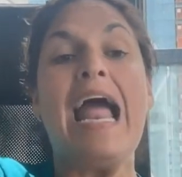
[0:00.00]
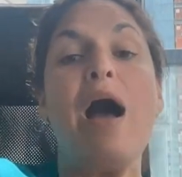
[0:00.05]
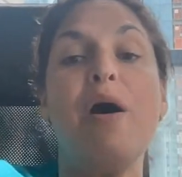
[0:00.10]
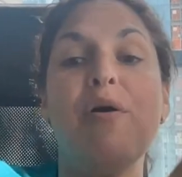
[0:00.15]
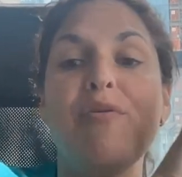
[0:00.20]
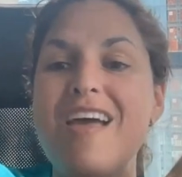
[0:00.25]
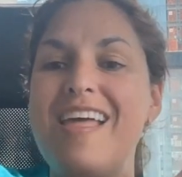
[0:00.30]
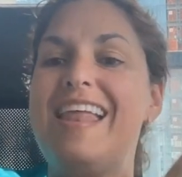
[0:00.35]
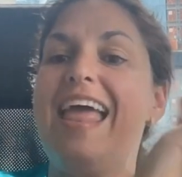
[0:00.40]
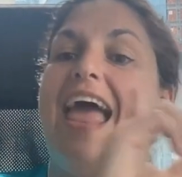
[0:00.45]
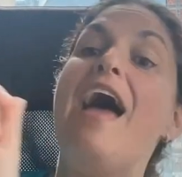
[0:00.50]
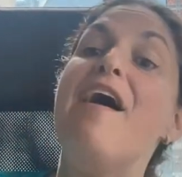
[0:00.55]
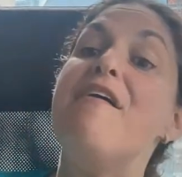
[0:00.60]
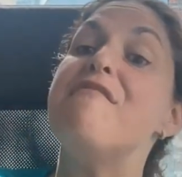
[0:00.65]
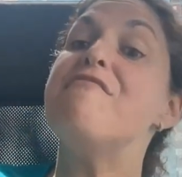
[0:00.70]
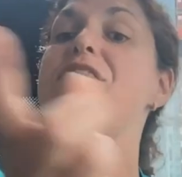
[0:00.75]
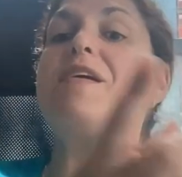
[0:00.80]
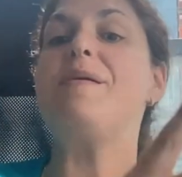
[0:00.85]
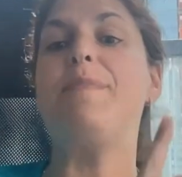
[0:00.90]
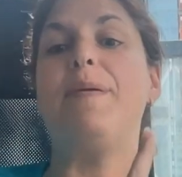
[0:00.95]
Now that
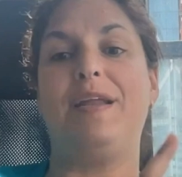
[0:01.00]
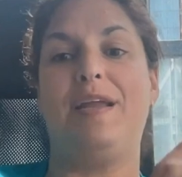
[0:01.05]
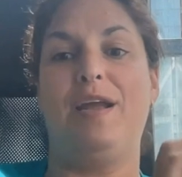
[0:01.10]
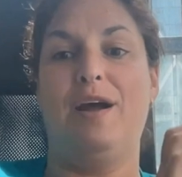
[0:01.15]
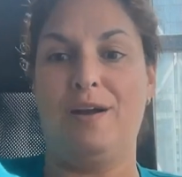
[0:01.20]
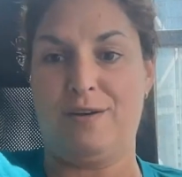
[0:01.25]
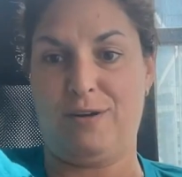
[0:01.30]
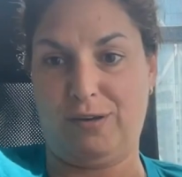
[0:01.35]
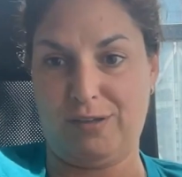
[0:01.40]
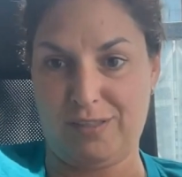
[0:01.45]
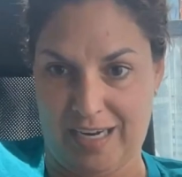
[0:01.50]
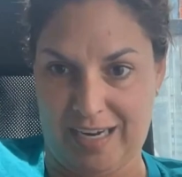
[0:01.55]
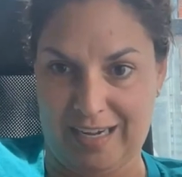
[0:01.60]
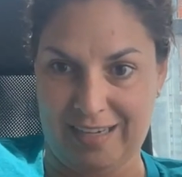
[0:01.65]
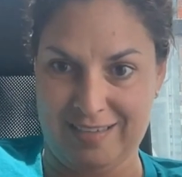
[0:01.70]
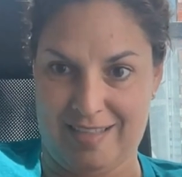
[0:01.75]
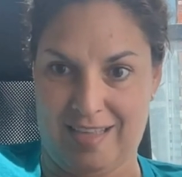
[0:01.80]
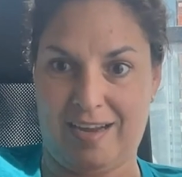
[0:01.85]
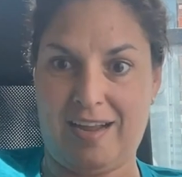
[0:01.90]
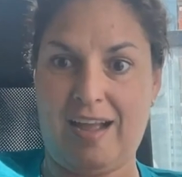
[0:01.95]
everybody
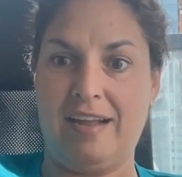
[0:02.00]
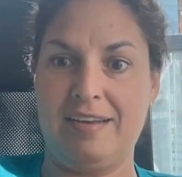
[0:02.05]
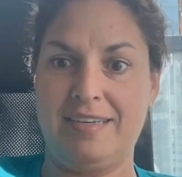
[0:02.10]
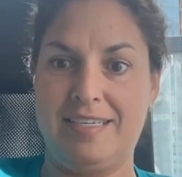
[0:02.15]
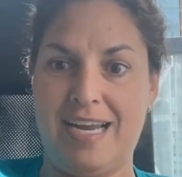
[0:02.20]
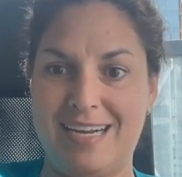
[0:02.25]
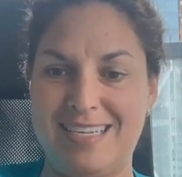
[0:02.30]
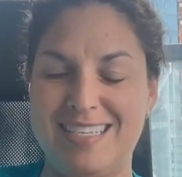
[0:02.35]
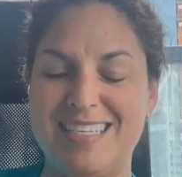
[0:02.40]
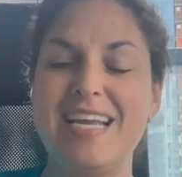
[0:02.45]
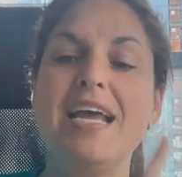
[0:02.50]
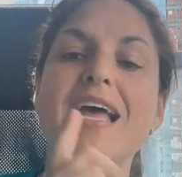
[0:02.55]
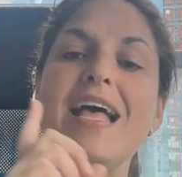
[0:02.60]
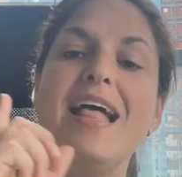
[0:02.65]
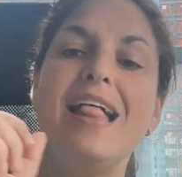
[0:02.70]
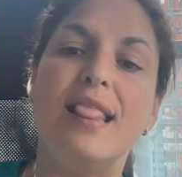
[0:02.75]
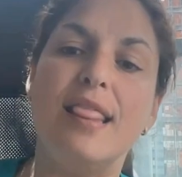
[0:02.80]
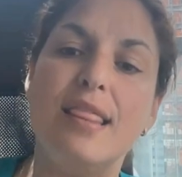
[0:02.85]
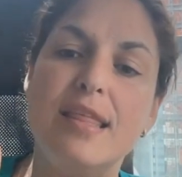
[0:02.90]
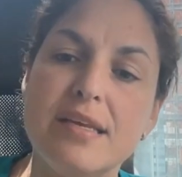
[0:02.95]
understands the context,
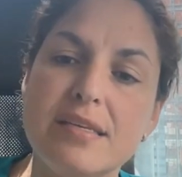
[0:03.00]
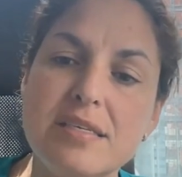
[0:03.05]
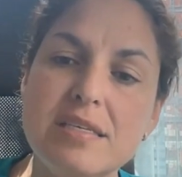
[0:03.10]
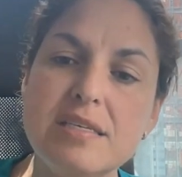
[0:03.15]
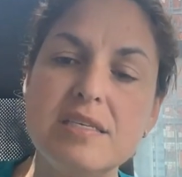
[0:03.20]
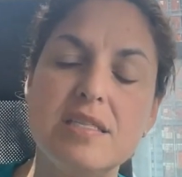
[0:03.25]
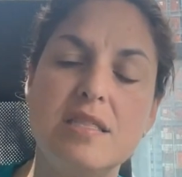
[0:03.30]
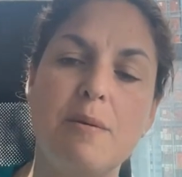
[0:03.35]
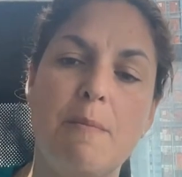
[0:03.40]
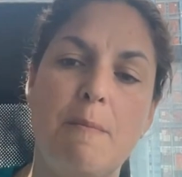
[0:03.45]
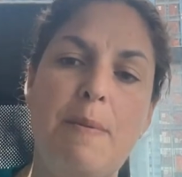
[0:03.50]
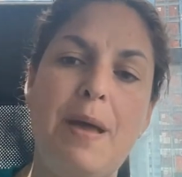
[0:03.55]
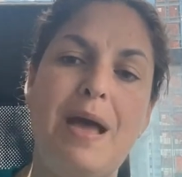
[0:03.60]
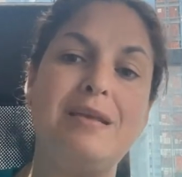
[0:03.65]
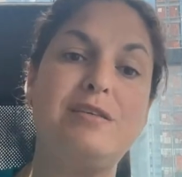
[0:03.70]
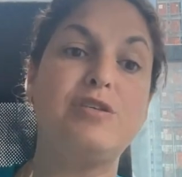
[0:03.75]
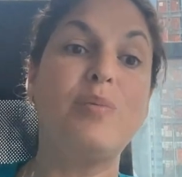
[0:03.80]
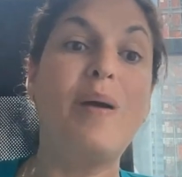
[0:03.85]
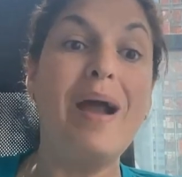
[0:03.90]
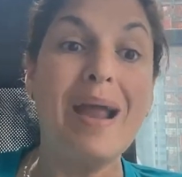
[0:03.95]
this is the
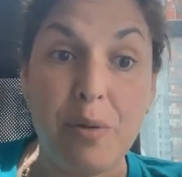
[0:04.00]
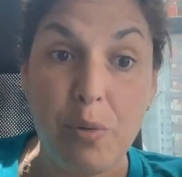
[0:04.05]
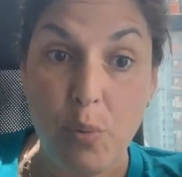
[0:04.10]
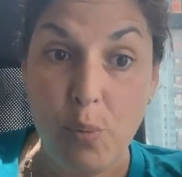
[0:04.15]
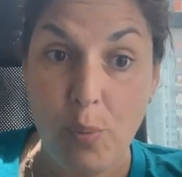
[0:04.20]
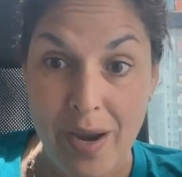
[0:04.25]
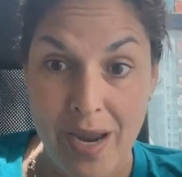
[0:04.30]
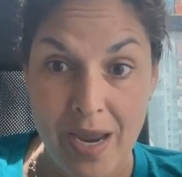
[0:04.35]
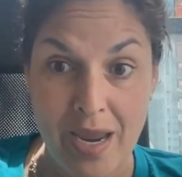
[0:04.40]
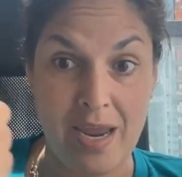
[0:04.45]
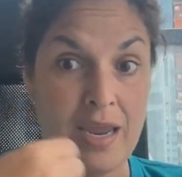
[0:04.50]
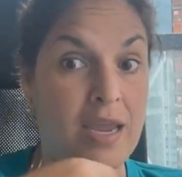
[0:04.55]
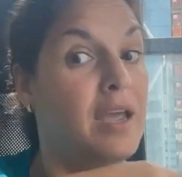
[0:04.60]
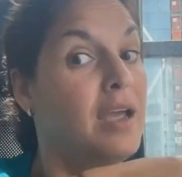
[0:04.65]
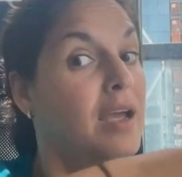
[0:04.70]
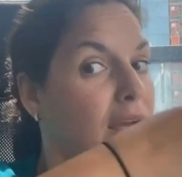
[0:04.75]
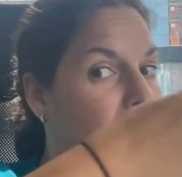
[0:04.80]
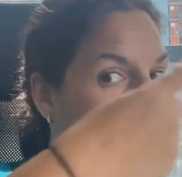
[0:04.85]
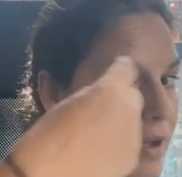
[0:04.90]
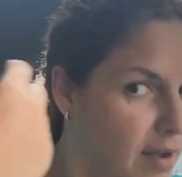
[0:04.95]
best way
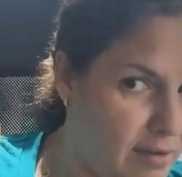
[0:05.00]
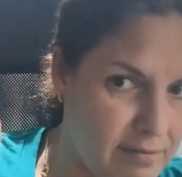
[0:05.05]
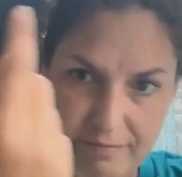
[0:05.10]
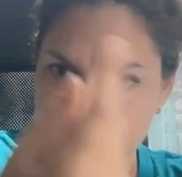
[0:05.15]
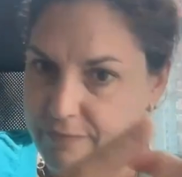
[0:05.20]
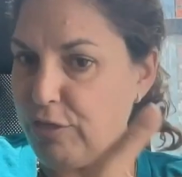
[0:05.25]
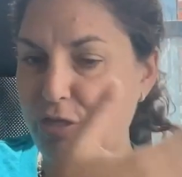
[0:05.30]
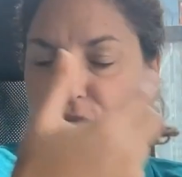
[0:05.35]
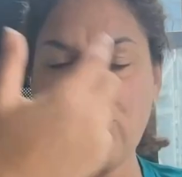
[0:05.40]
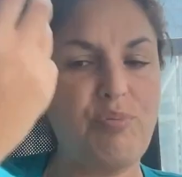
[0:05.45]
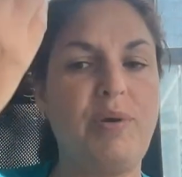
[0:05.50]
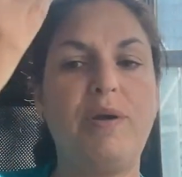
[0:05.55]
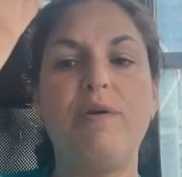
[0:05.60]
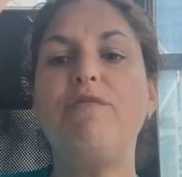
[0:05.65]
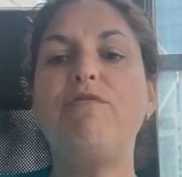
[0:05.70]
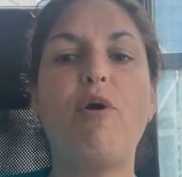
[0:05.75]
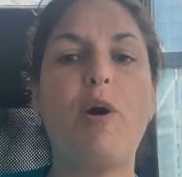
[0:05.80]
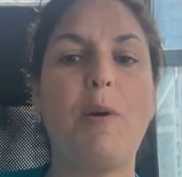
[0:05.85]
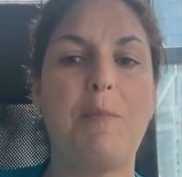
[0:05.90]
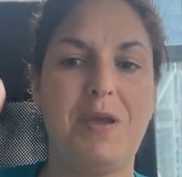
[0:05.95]
we, the
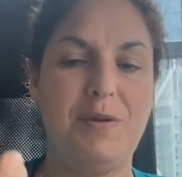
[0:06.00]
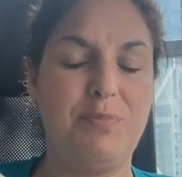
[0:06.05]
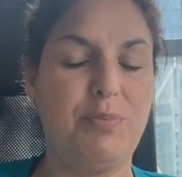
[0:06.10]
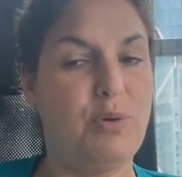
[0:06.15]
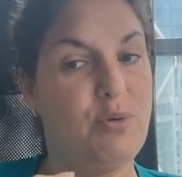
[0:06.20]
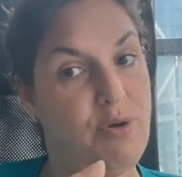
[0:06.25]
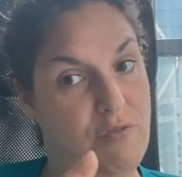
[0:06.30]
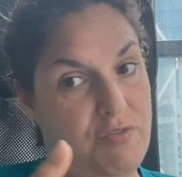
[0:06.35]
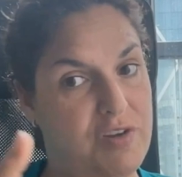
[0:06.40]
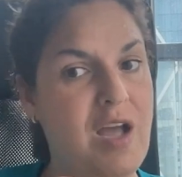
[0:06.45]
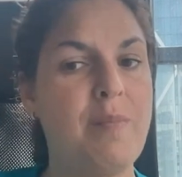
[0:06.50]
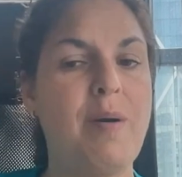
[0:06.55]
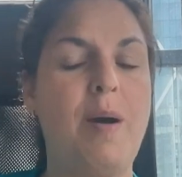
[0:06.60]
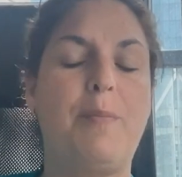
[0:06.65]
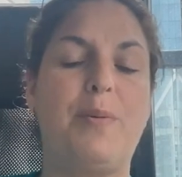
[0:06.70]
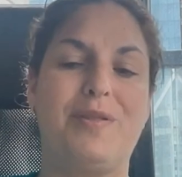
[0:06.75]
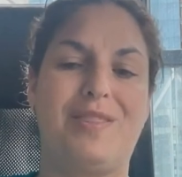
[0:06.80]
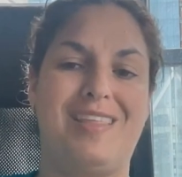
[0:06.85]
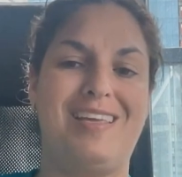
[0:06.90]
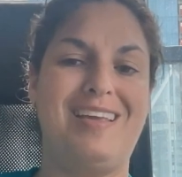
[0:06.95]
three, four people who have
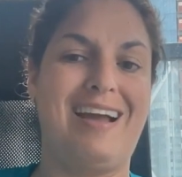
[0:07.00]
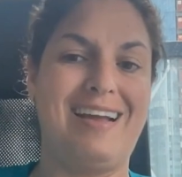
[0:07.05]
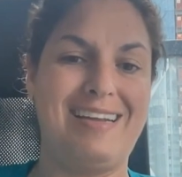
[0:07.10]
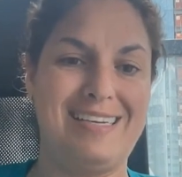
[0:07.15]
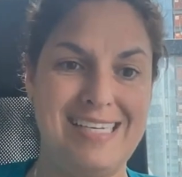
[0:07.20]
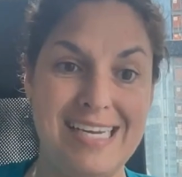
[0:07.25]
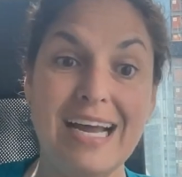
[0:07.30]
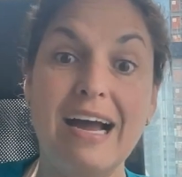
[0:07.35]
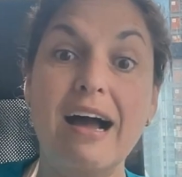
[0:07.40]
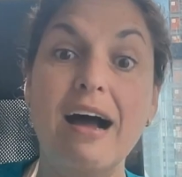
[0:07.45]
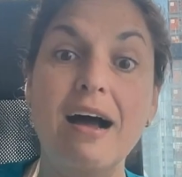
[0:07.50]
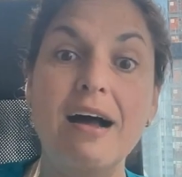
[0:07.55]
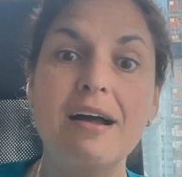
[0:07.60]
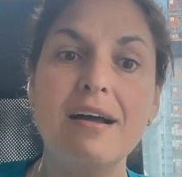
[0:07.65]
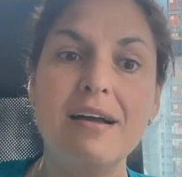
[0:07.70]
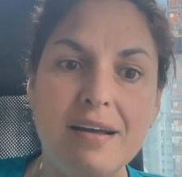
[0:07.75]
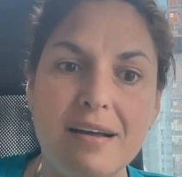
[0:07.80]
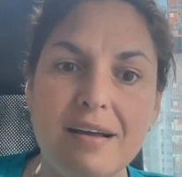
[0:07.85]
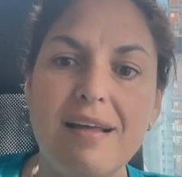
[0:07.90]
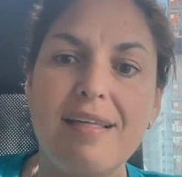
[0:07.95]
come up with the
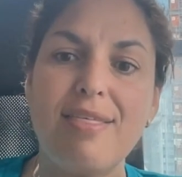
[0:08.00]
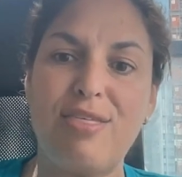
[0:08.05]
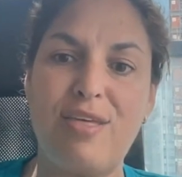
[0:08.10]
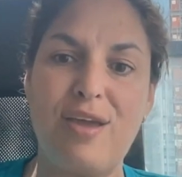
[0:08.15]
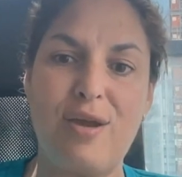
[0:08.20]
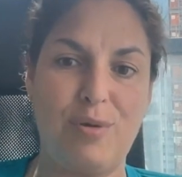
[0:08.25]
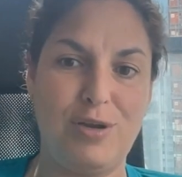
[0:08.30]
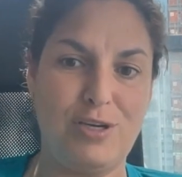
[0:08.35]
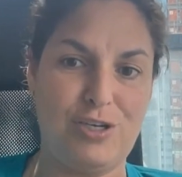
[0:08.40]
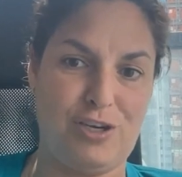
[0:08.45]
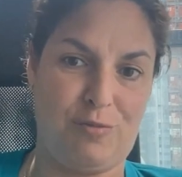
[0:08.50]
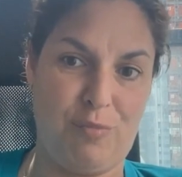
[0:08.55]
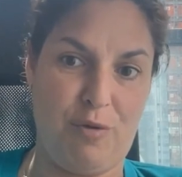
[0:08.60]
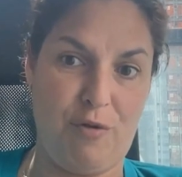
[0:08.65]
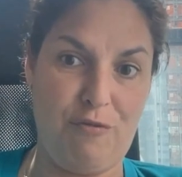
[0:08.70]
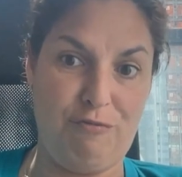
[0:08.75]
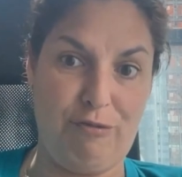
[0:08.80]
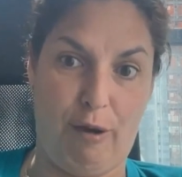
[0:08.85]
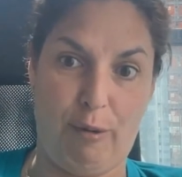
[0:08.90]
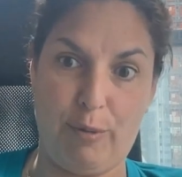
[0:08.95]
idea, think we
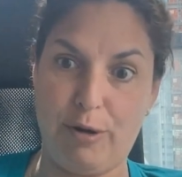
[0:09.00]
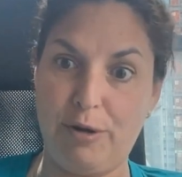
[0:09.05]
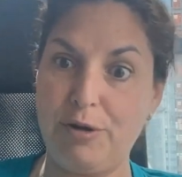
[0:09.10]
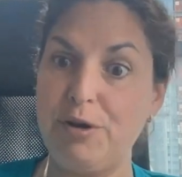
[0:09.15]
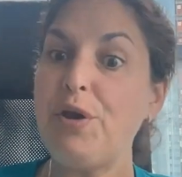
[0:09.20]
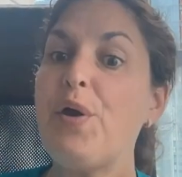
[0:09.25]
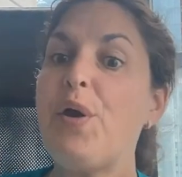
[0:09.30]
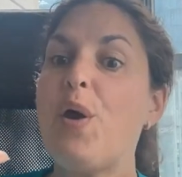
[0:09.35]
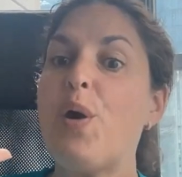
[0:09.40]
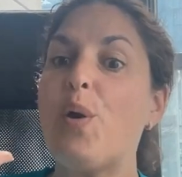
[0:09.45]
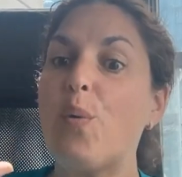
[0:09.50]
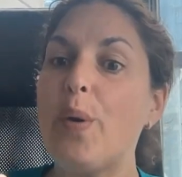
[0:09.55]
should move forward.